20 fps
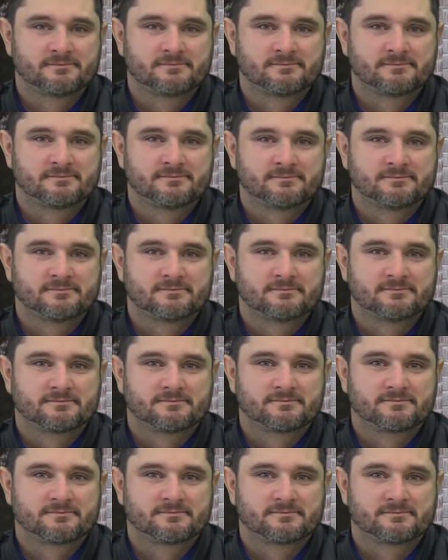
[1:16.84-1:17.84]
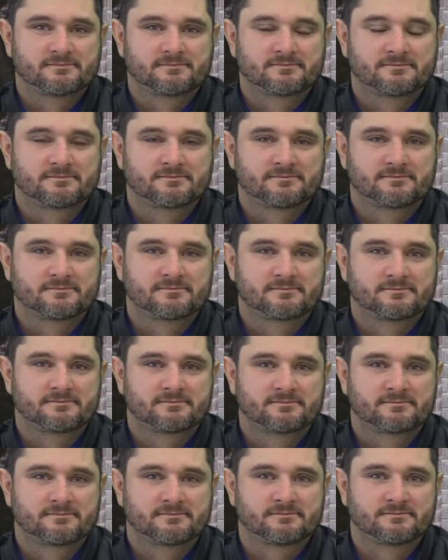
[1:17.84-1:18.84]

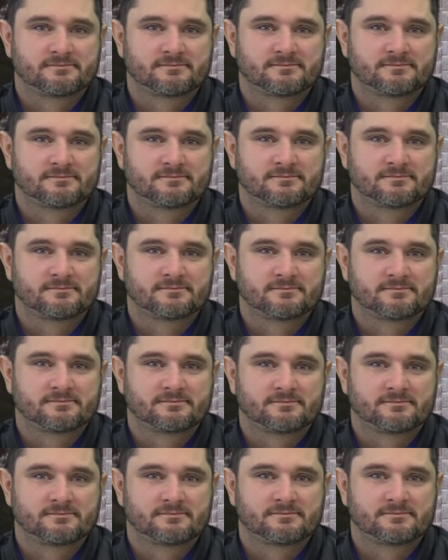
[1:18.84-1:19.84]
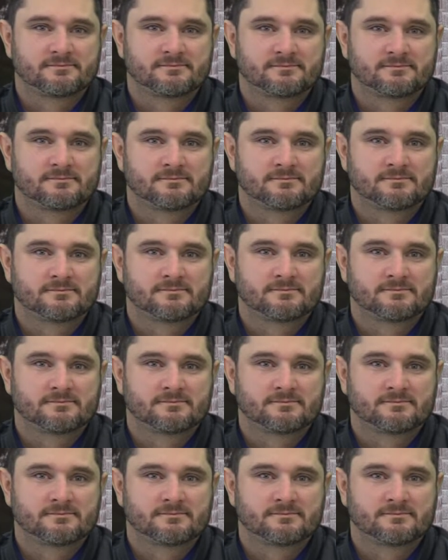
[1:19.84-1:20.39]
No words are spoken by the person on screen.